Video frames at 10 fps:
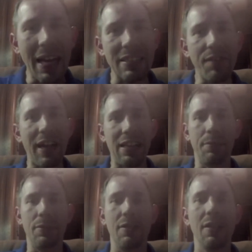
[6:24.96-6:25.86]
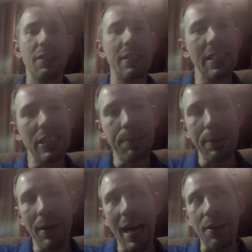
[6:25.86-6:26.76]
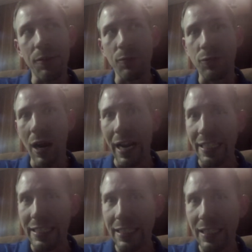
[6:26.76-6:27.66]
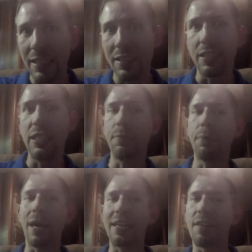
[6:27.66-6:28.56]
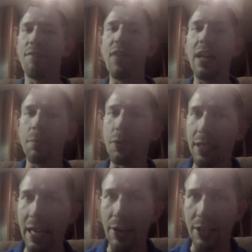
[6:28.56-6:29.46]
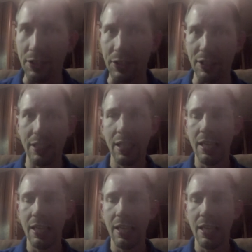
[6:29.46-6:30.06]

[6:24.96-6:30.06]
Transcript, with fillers: that is available, to teach people how to write, to teach people how to develop their characters.